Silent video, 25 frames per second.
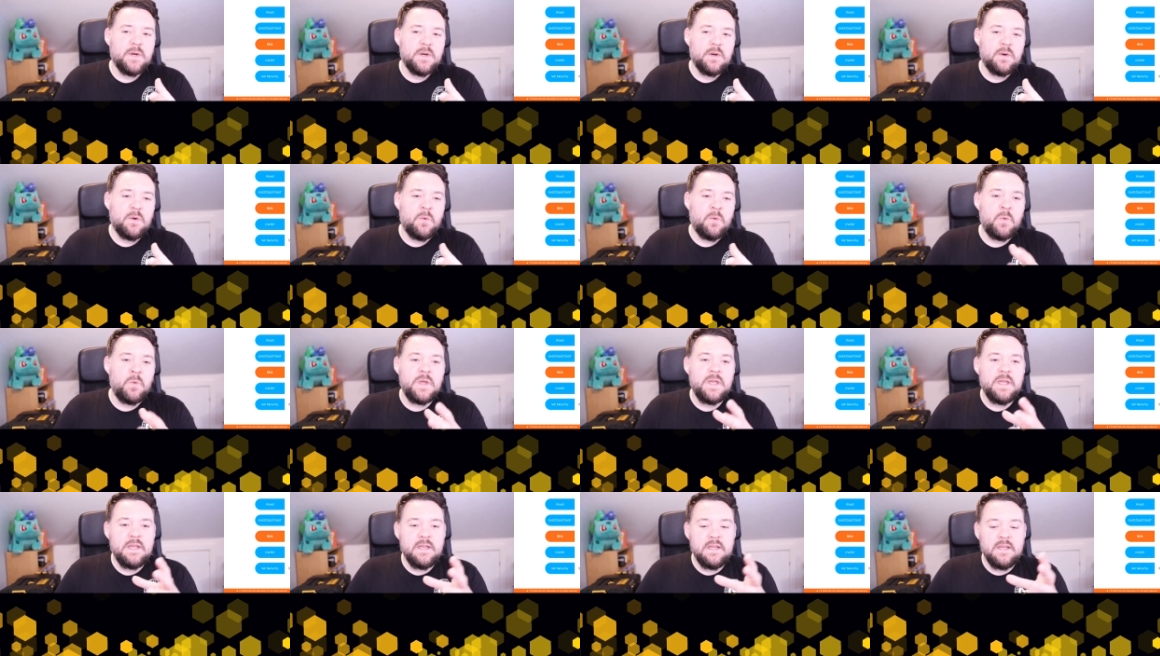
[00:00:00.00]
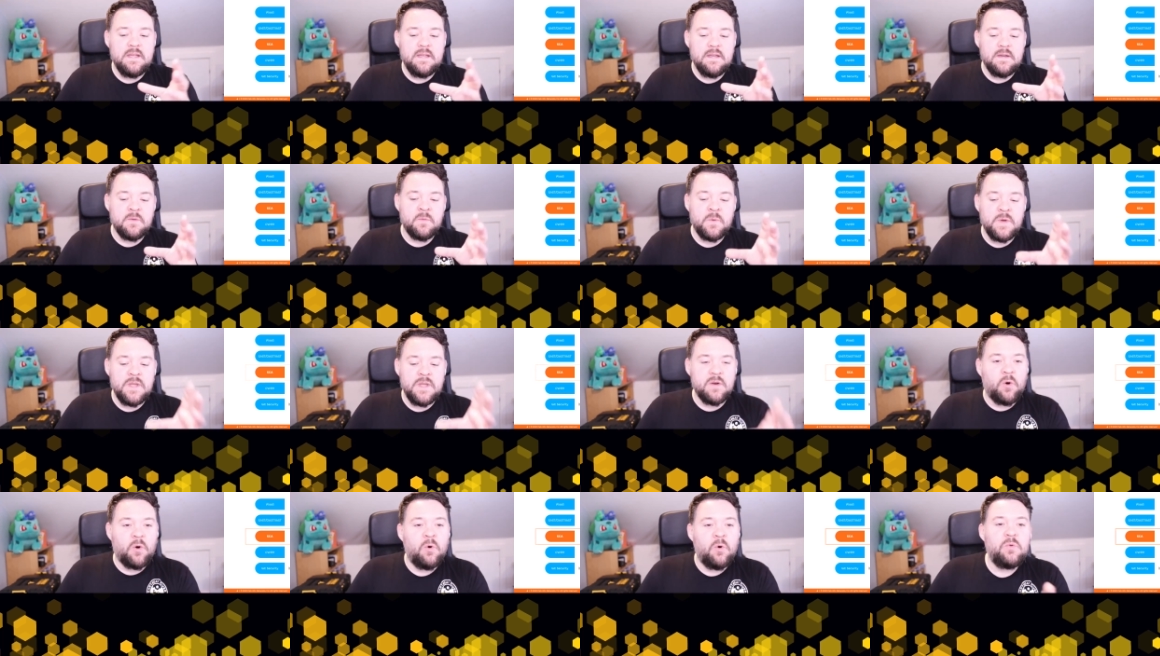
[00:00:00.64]

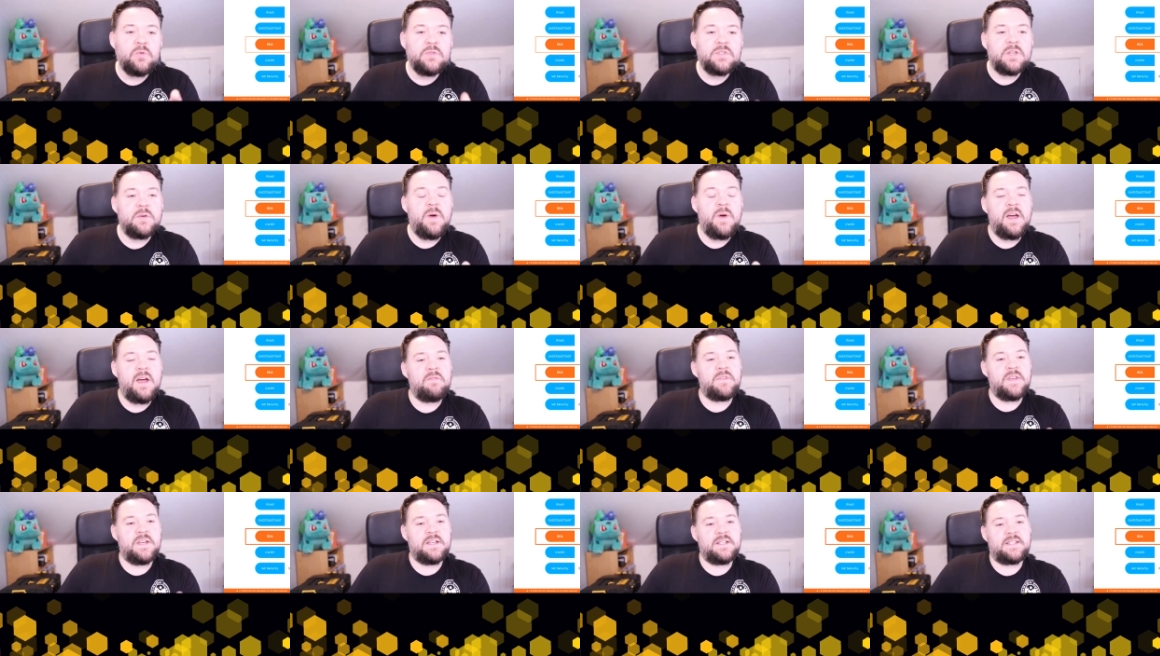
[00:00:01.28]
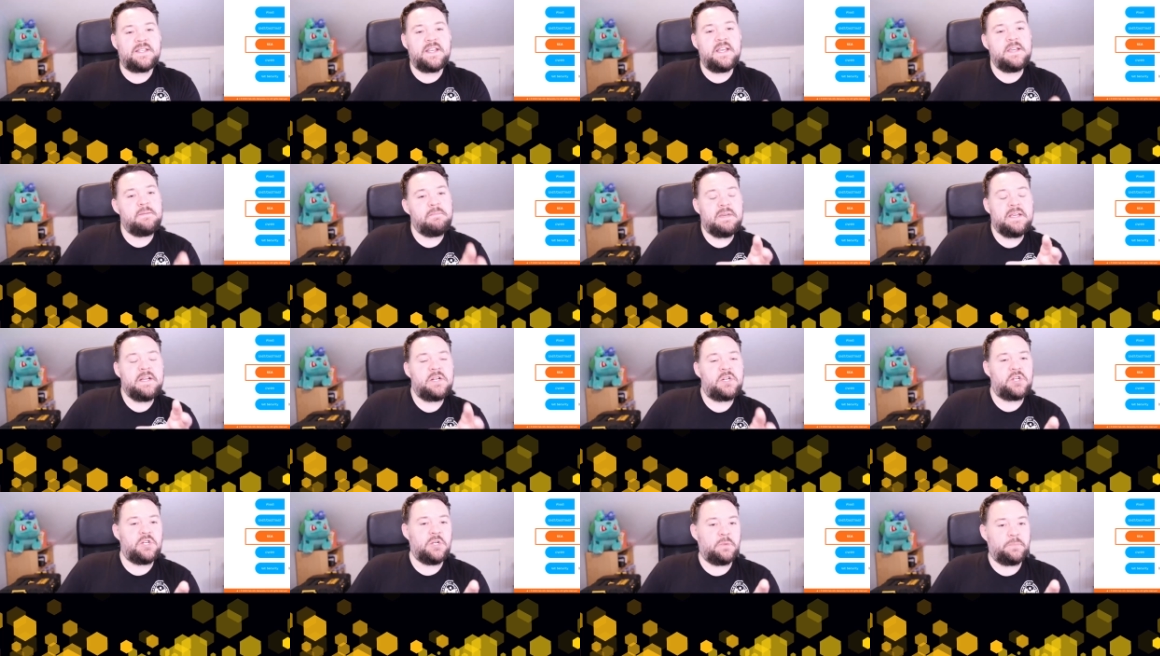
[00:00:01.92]
we also have that same
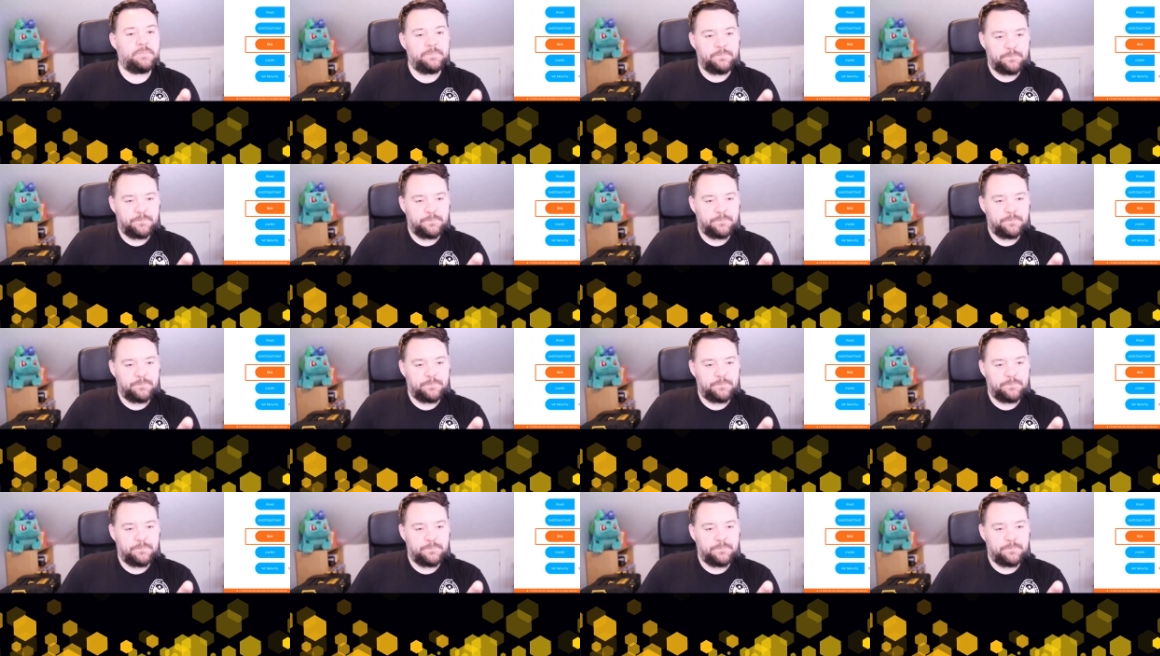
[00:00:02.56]
issue.